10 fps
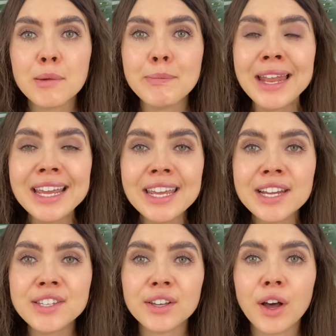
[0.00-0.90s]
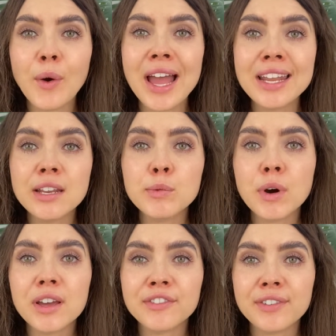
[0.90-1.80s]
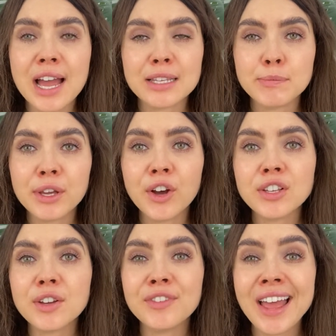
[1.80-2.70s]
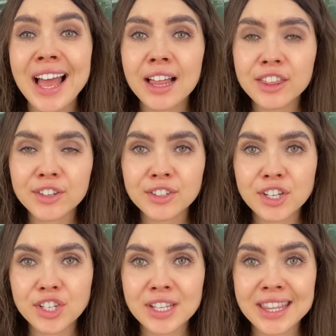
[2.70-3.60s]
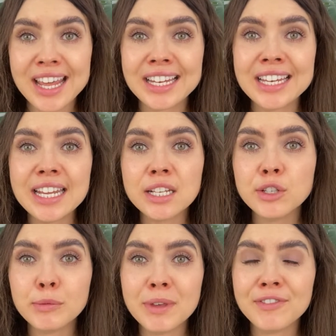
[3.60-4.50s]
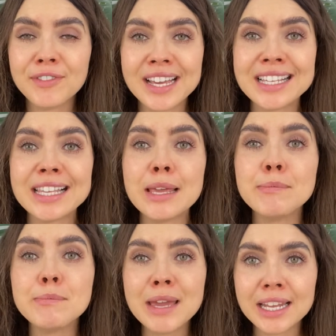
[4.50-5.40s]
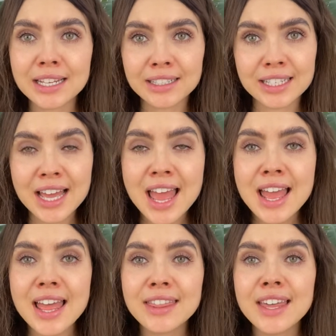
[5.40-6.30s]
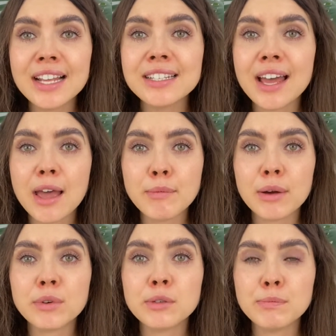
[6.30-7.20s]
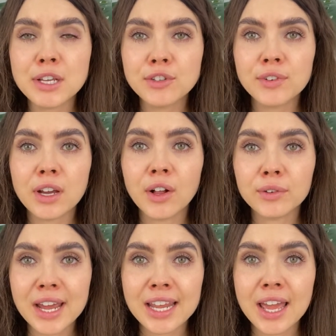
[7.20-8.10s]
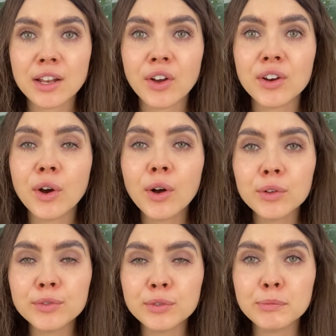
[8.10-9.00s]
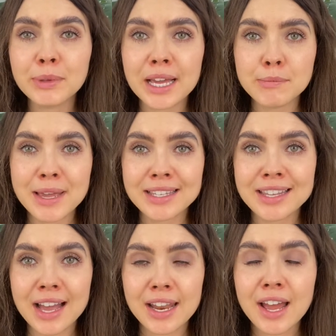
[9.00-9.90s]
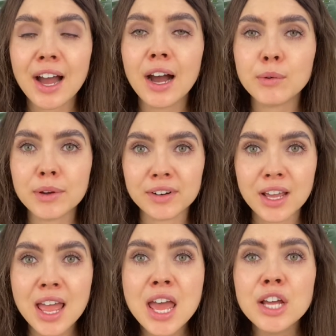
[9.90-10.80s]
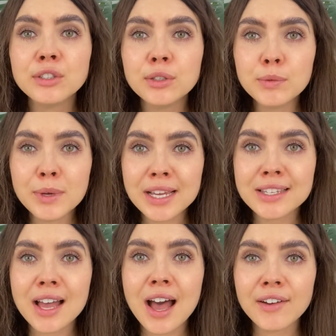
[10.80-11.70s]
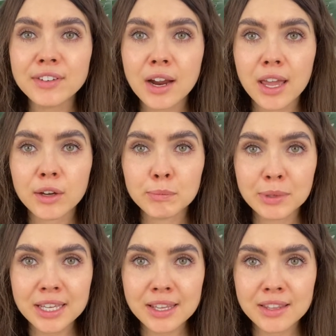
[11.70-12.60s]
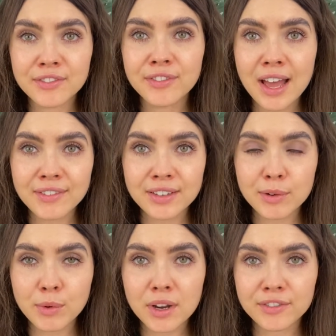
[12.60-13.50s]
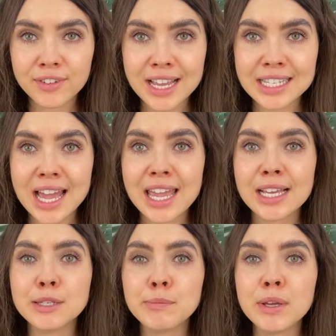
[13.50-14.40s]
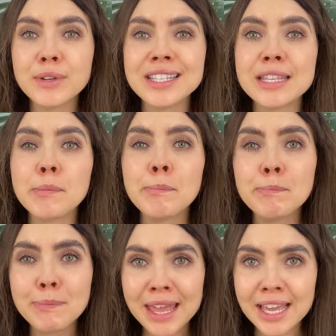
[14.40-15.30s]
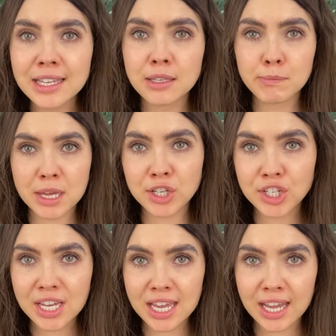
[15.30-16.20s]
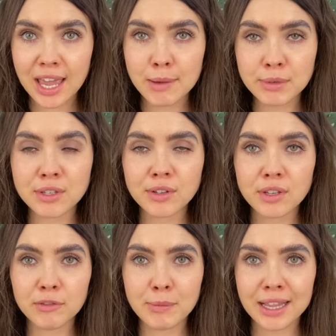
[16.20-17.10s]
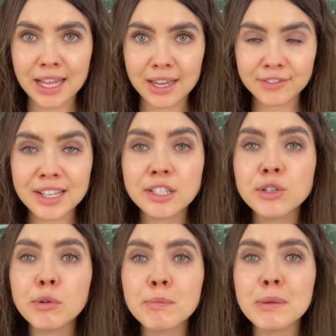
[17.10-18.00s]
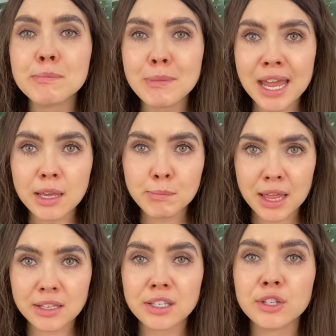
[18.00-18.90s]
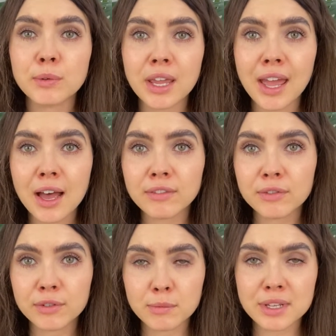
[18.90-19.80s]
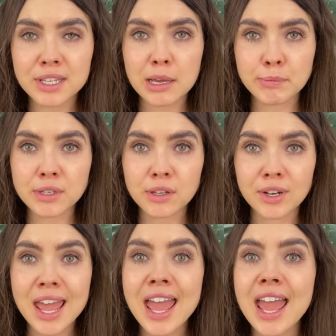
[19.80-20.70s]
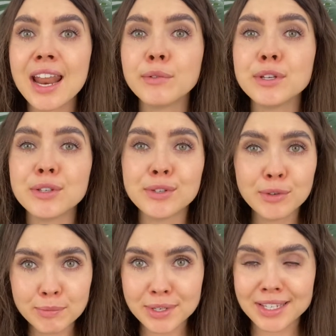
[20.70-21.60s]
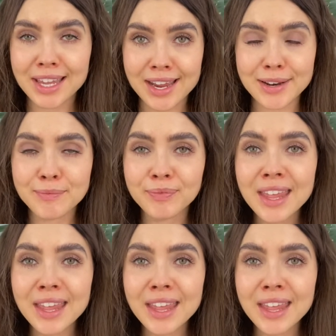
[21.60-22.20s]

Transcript: Many years ago, I did a water fast because of a health condition that needed to be fixed immediately. At that time, I was binge free already and on a whole food plant based diet. However, two weeks after I completed the five day water fast, I experienced the biggest binge eating episodes of my life. It took me many months to recover from episode, and I was super scared.